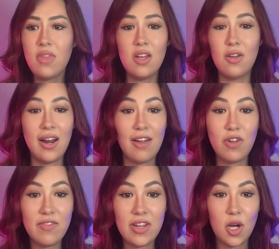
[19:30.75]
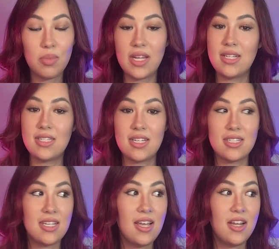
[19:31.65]
not every video
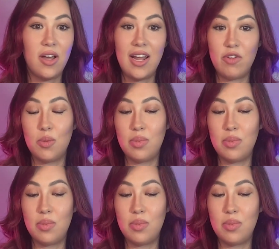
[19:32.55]
places, not every